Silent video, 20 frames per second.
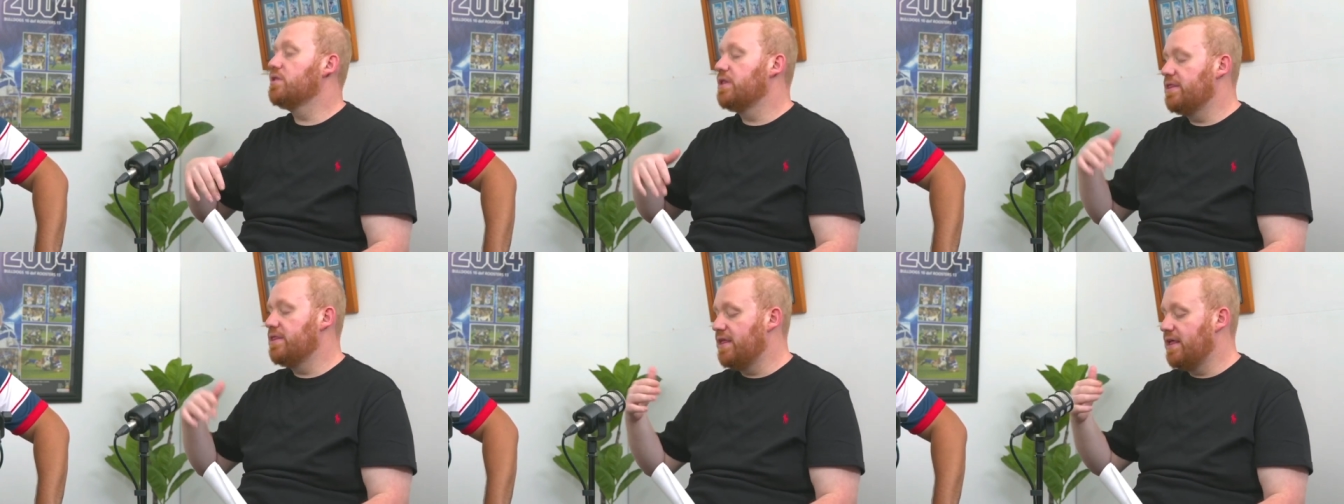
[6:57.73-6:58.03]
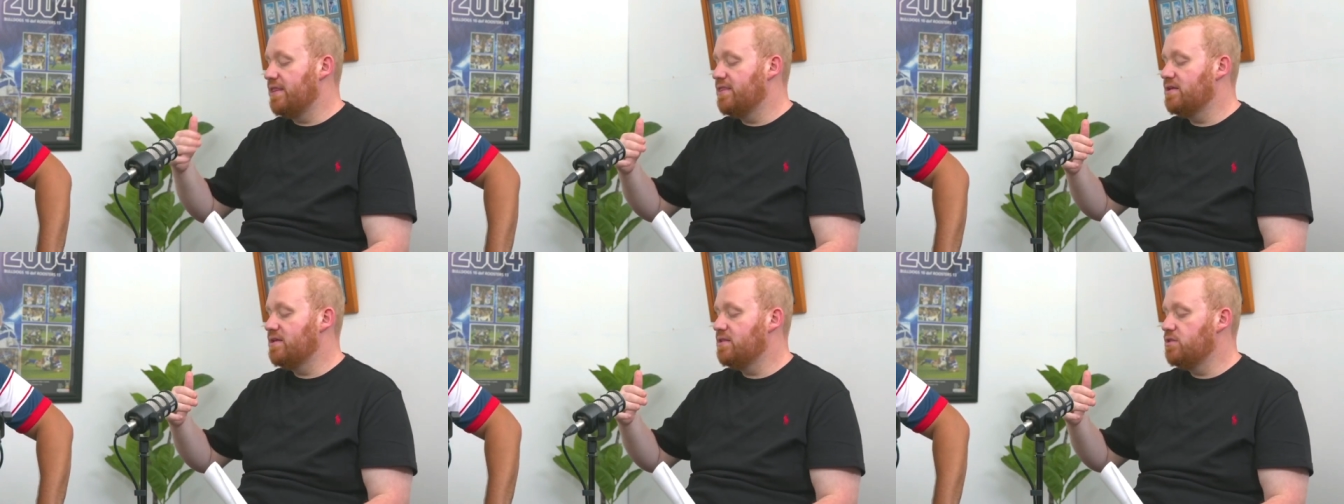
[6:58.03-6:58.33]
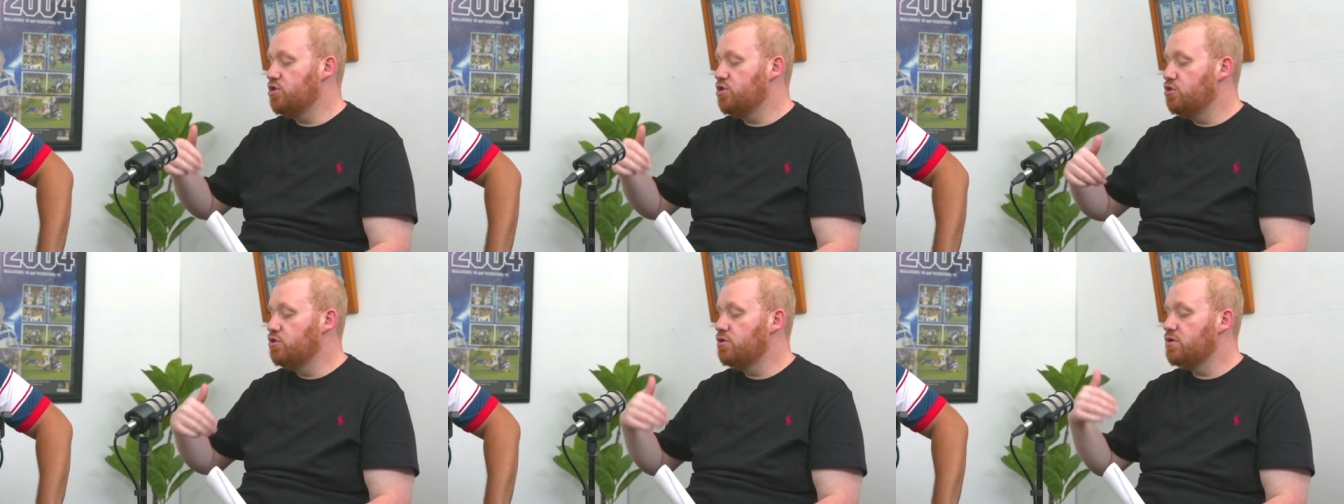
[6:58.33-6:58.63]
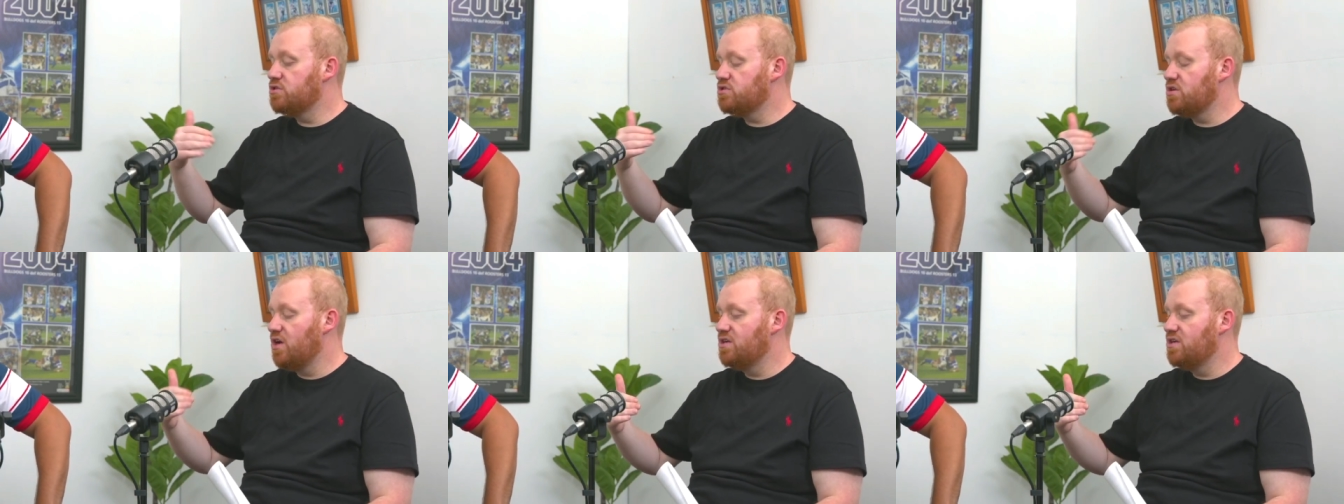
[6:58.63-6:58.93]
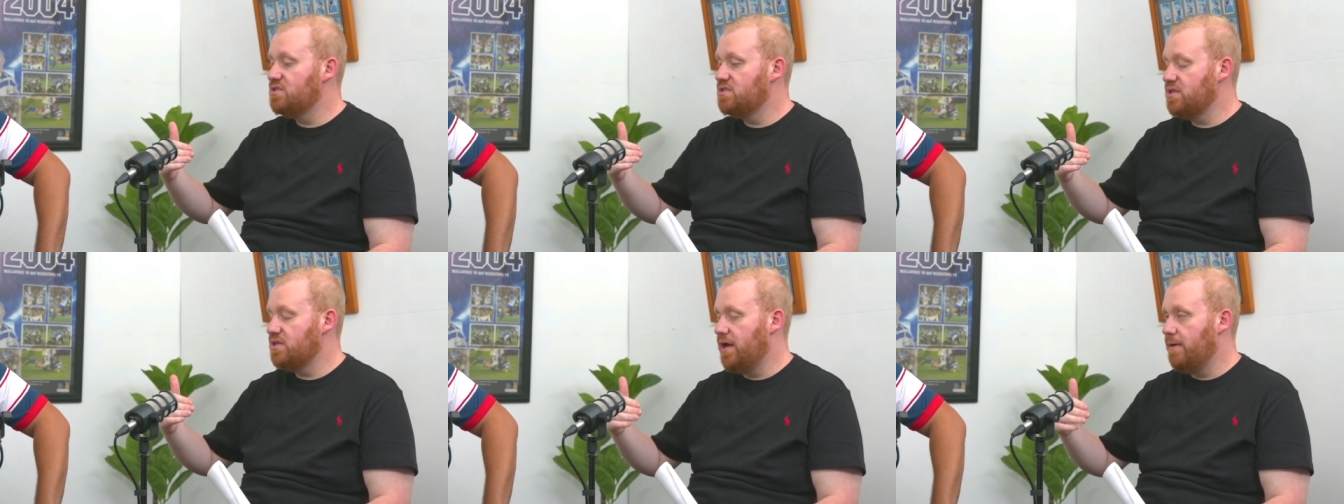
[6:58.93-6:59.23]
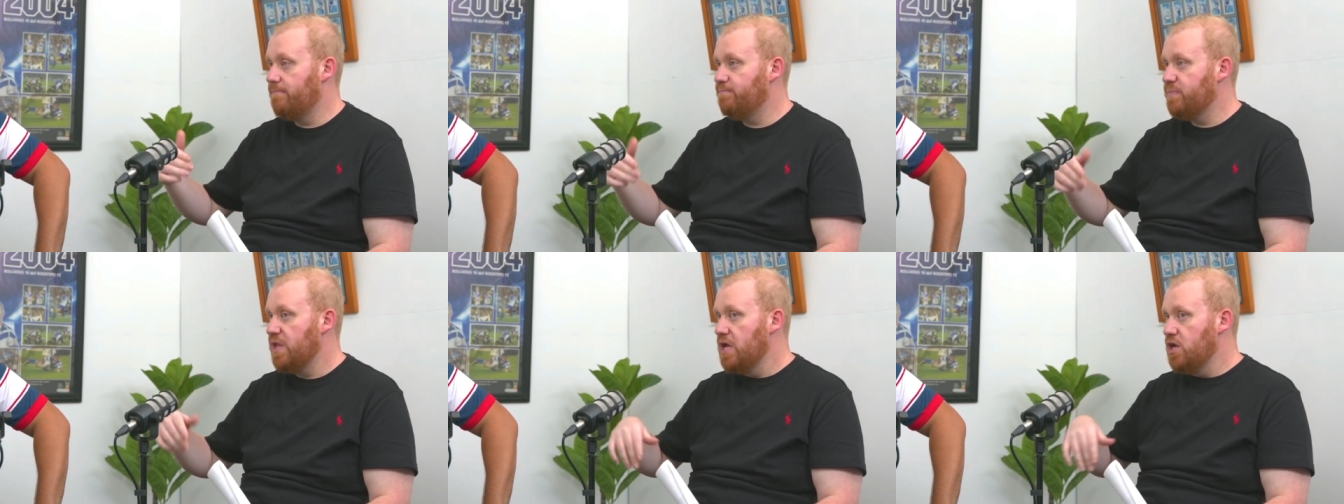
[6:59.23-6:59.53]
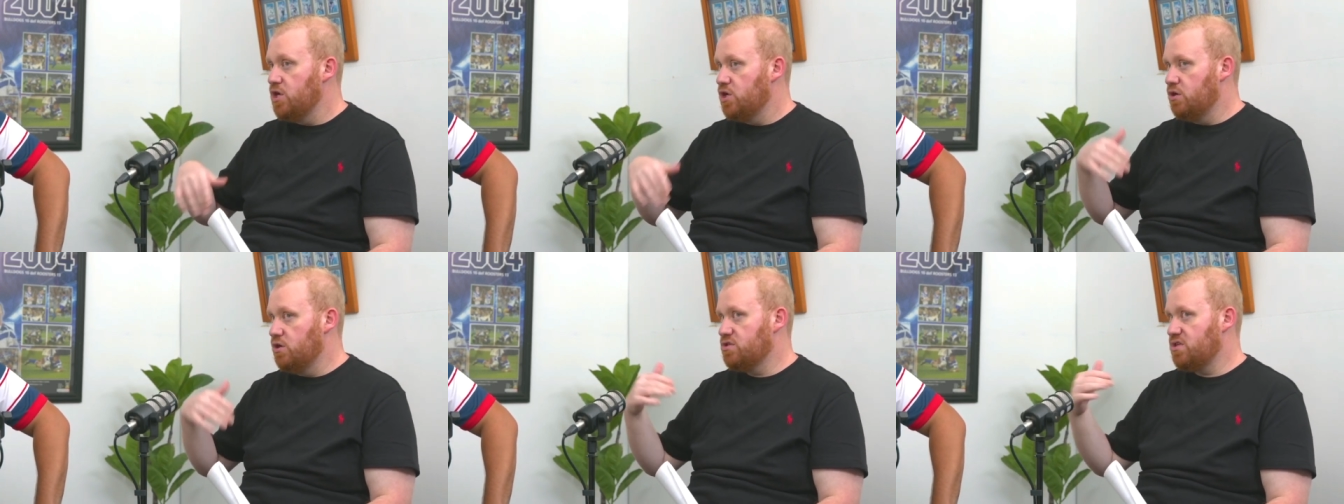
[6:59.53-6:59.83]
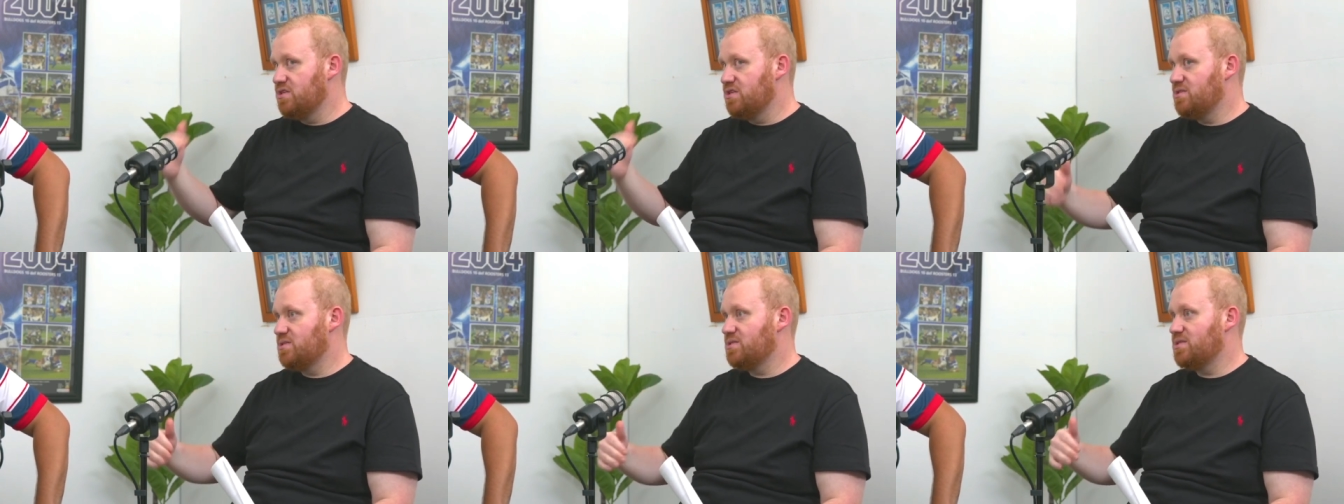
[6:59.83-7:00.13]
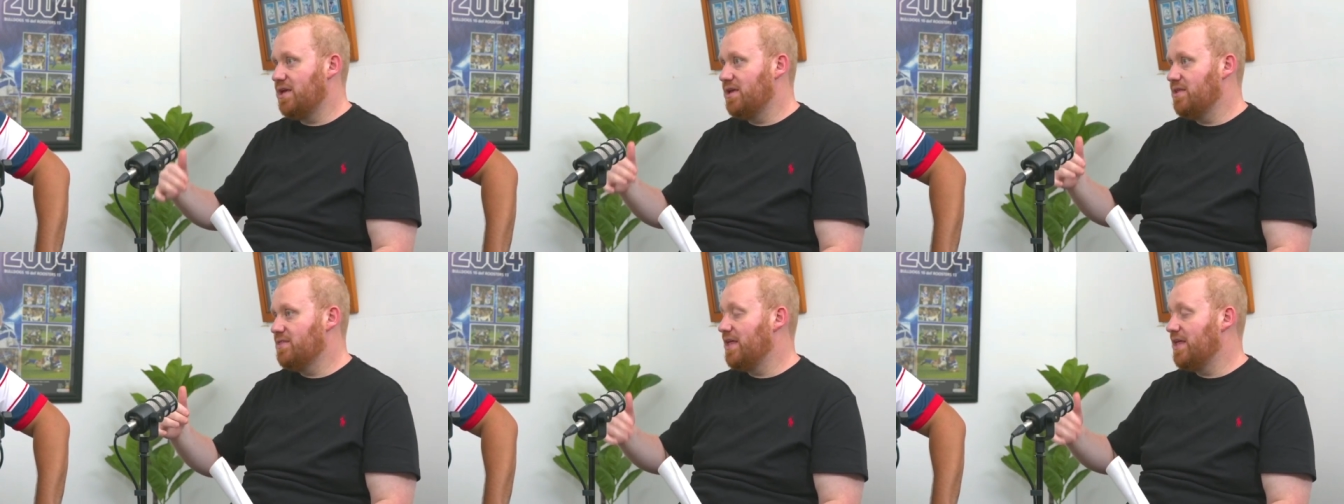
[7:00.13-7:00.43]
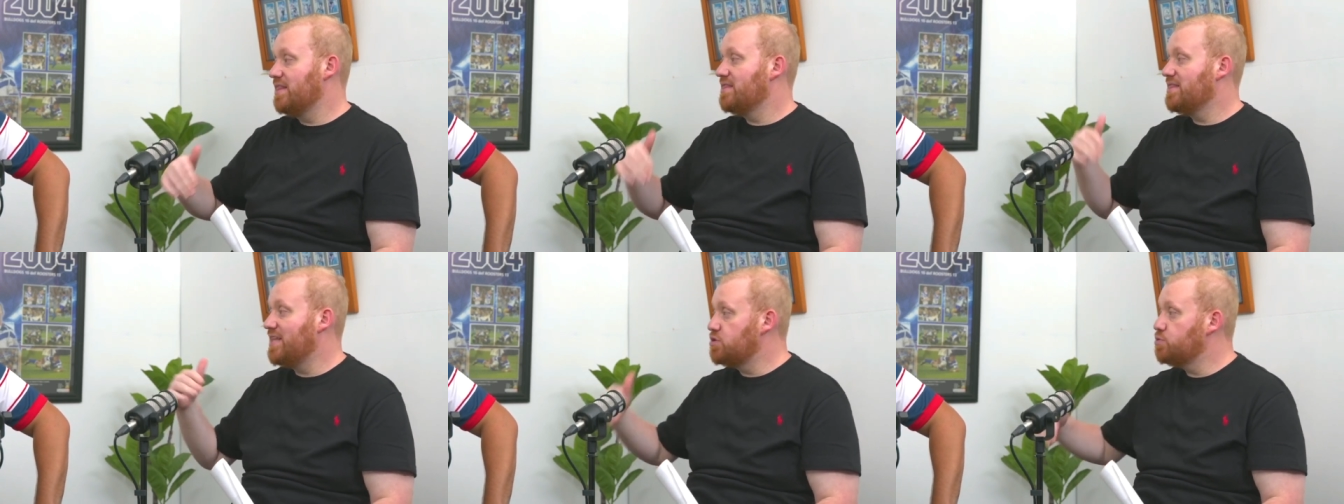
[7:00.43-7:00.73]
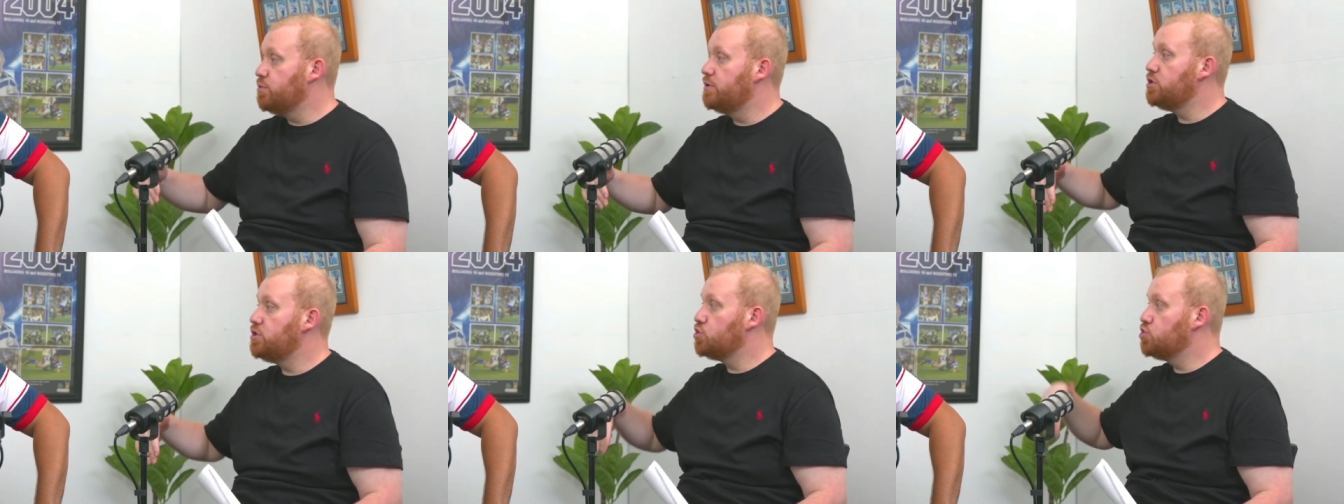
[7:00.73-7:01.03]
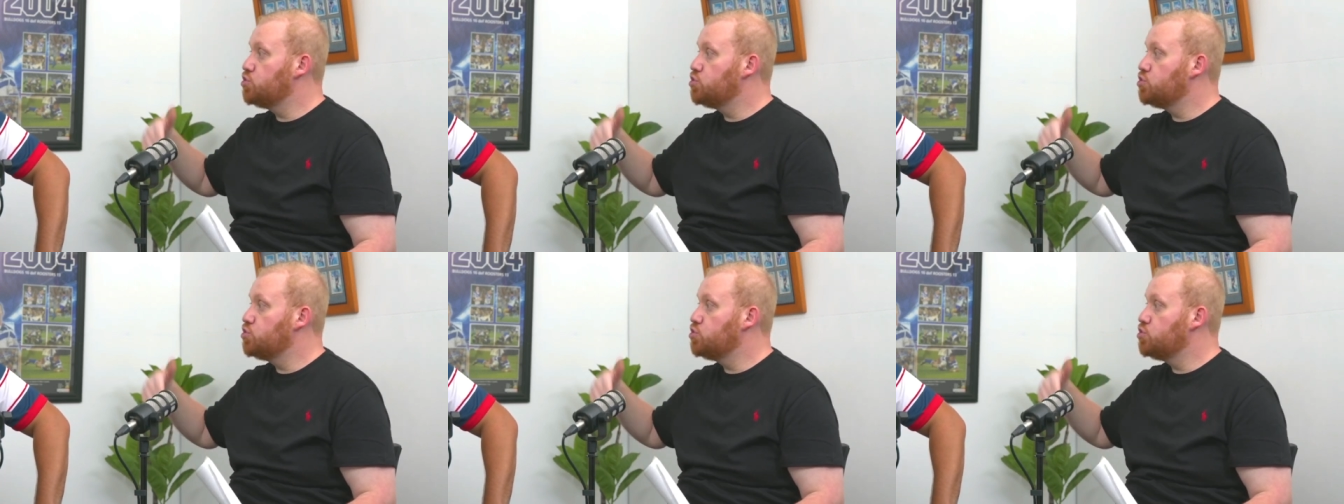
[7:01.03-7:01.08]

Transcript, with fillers: That, the neuroscience, um, neuroscience is saying that that's where it